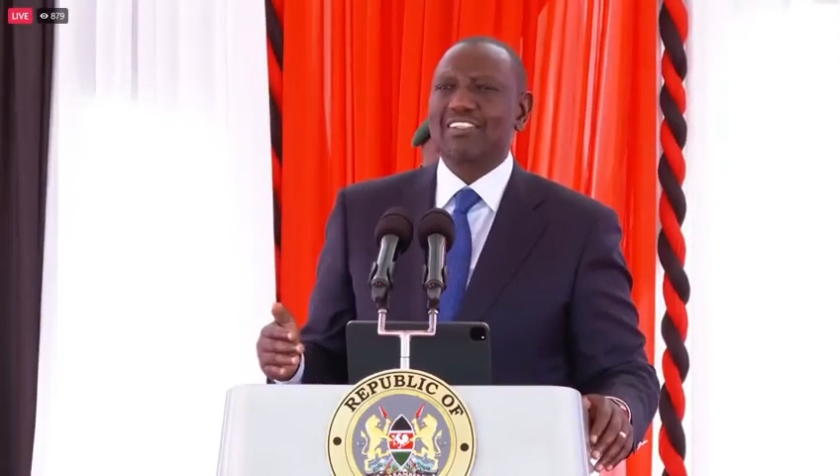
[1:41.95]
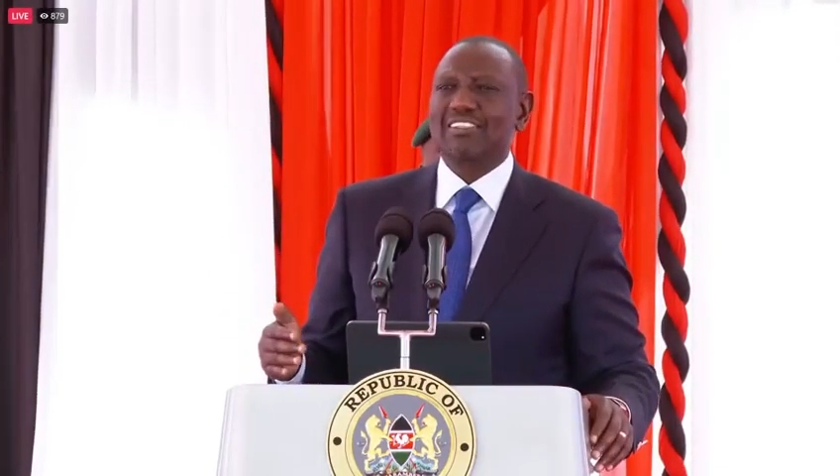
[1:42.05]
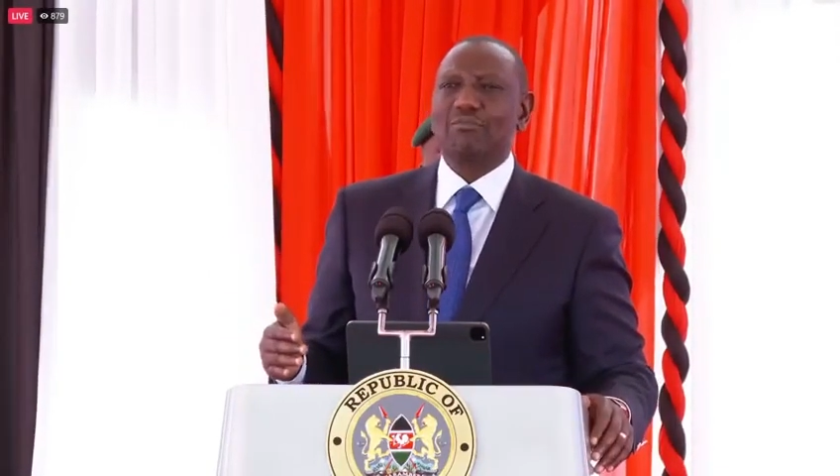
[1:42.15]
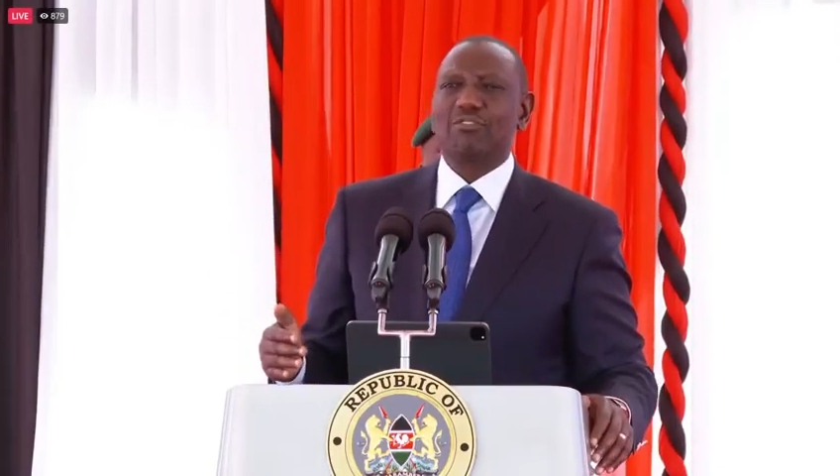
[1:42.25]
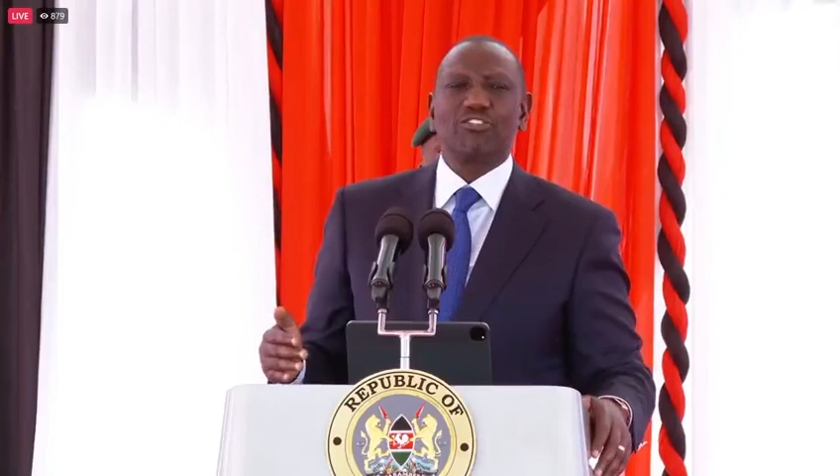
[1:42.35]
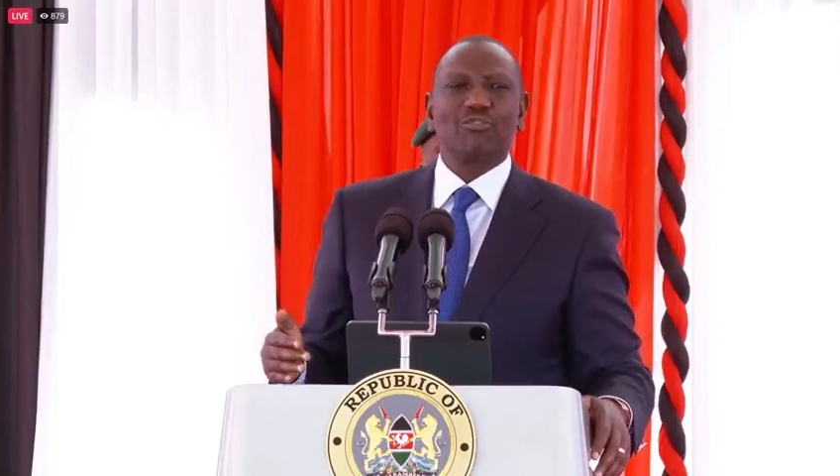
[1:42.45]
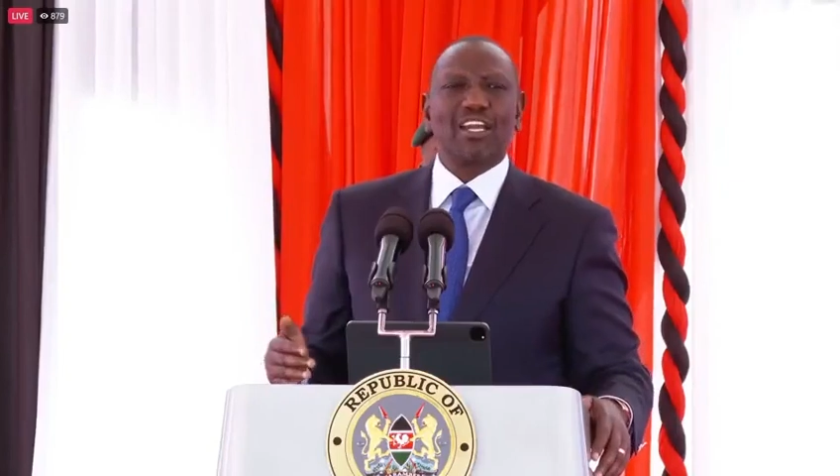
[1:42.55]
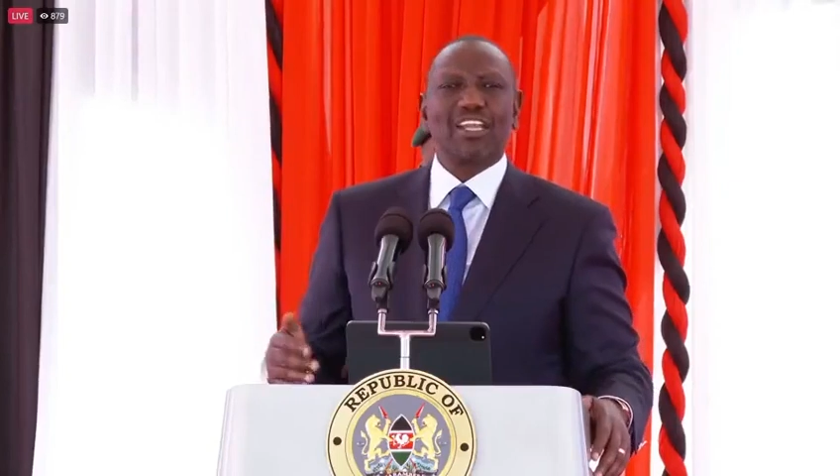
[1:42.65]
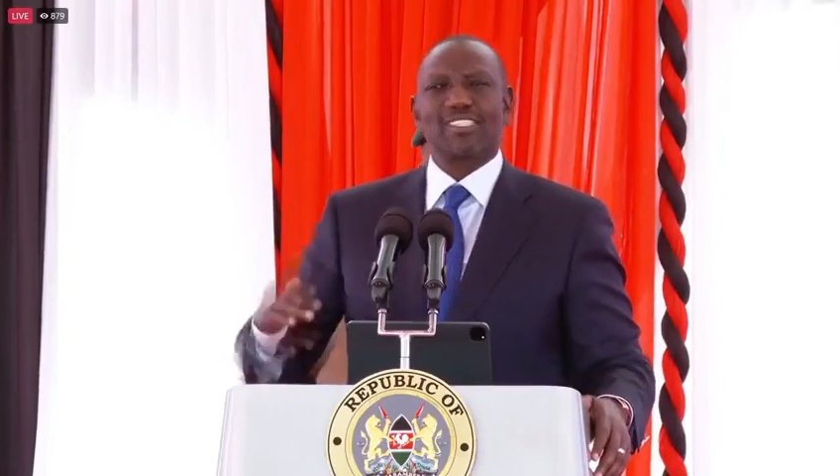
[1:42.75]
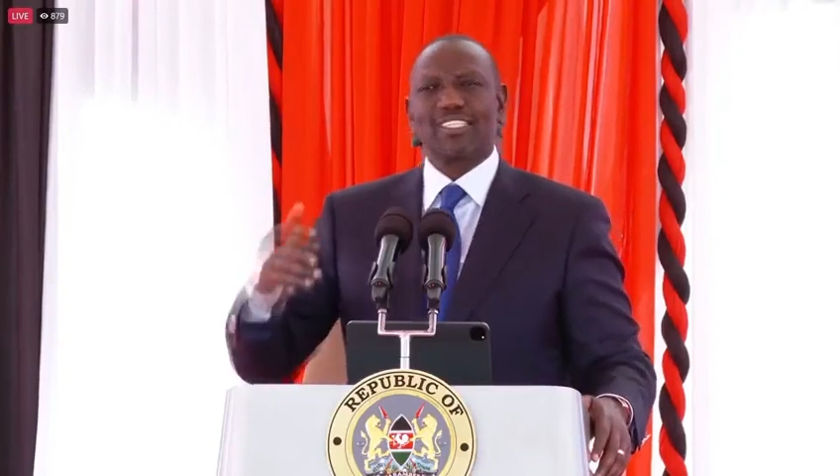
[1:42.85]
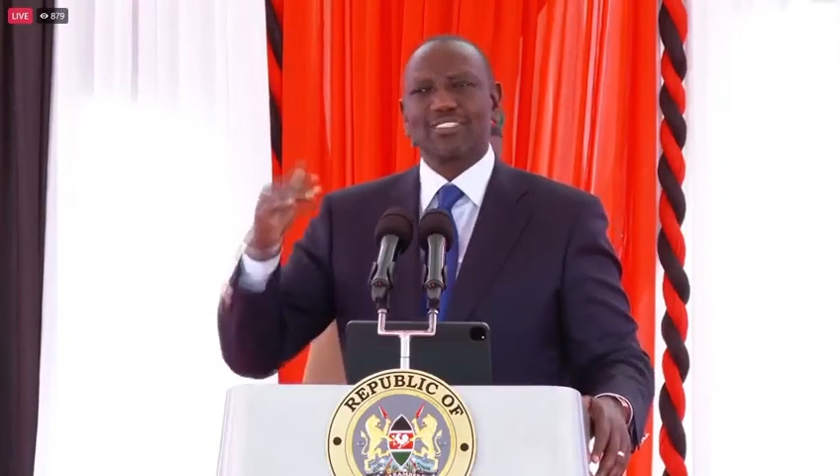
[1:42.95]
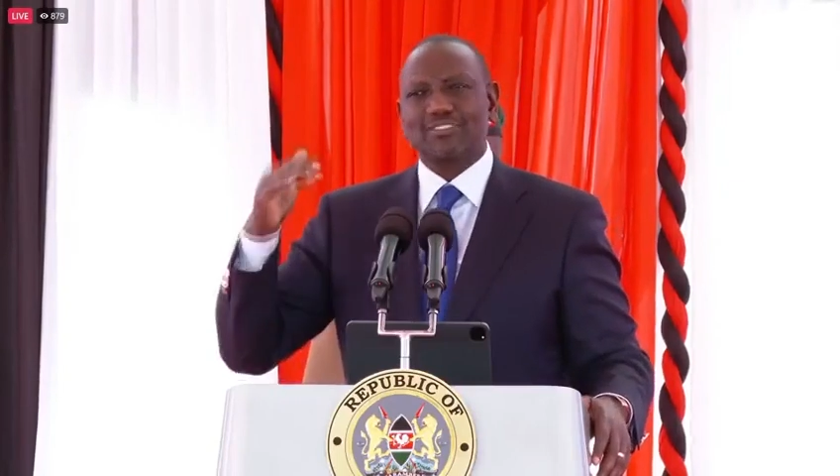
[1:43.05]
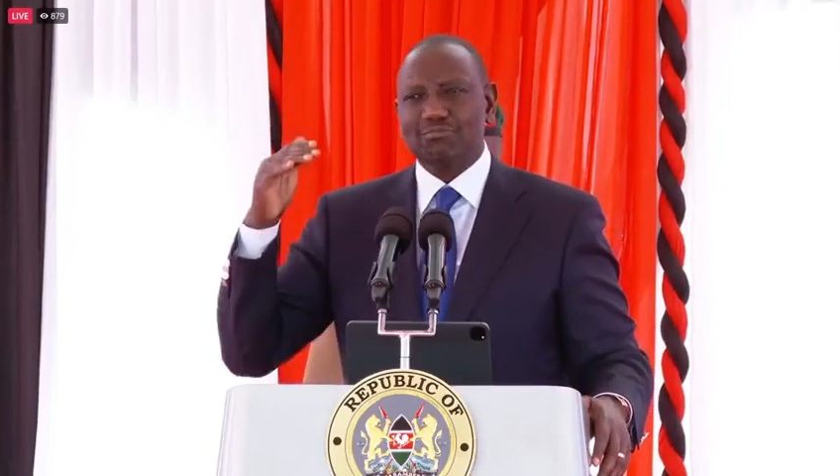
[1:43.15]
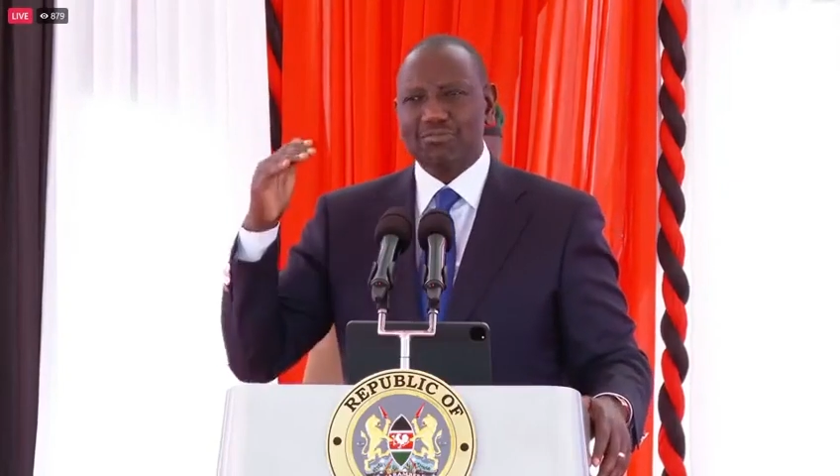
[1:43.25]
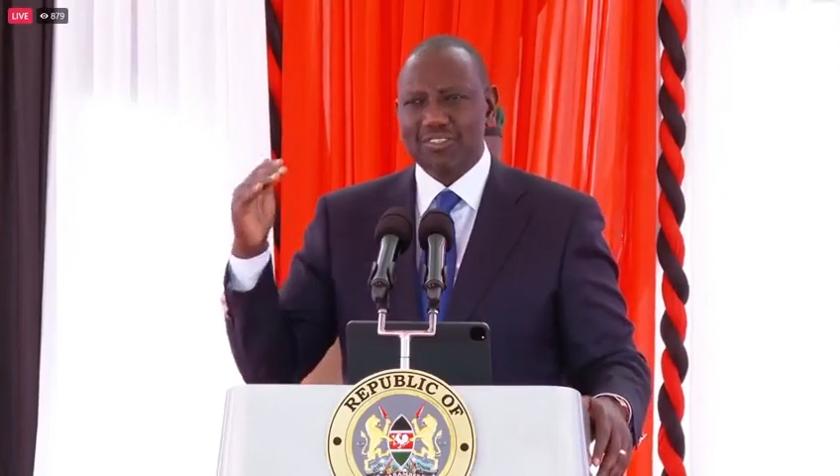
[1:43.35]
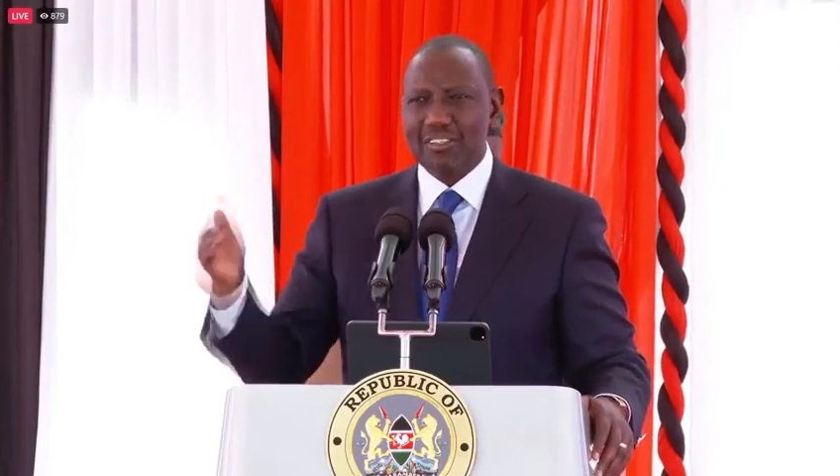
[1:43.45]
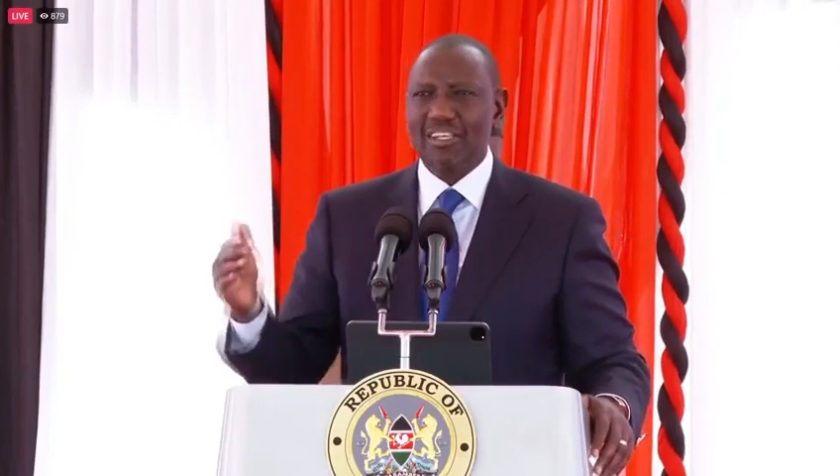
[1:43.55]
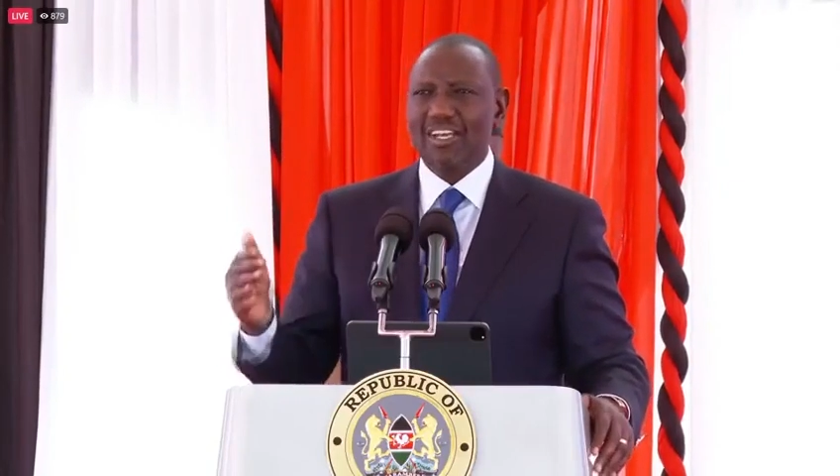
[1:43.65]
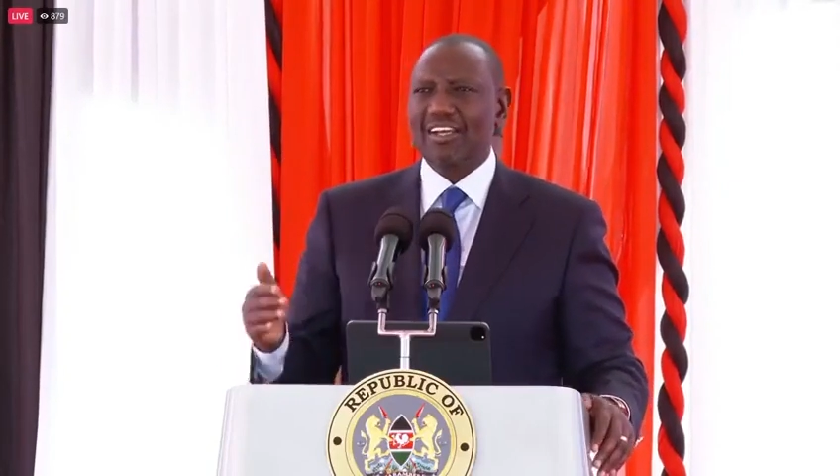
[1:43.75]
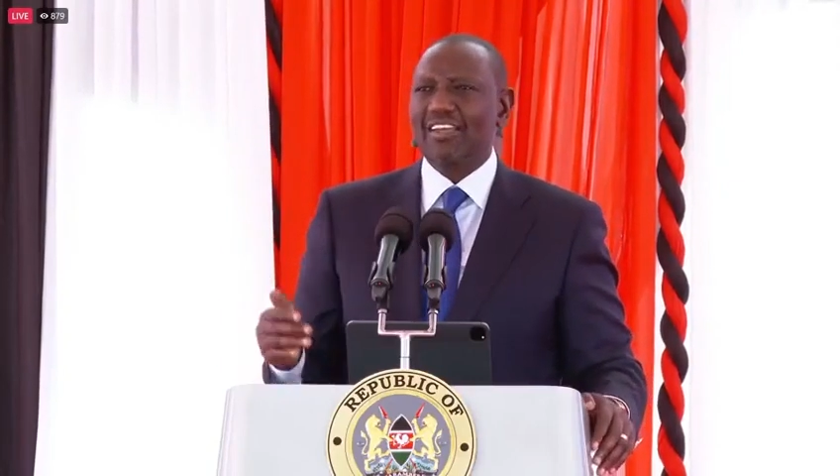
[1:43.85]
Some of you will access
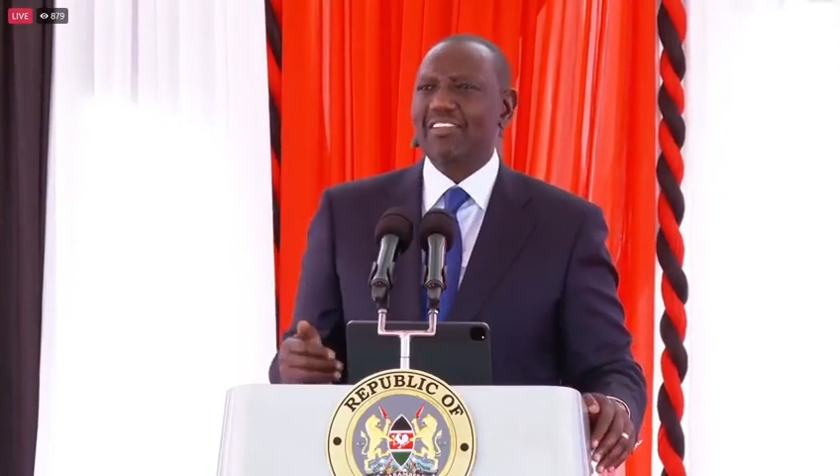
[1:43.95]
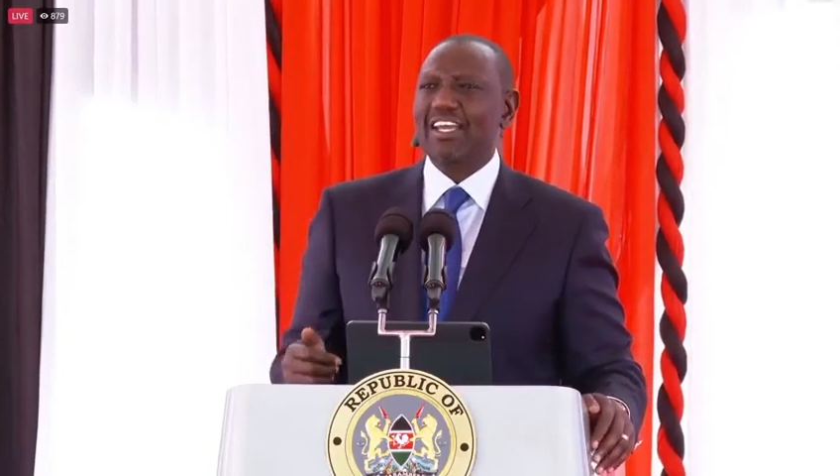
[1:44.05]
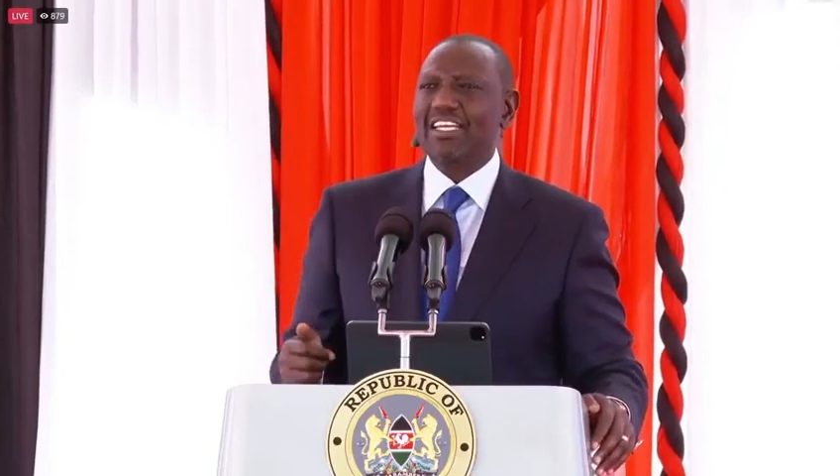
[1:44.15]
another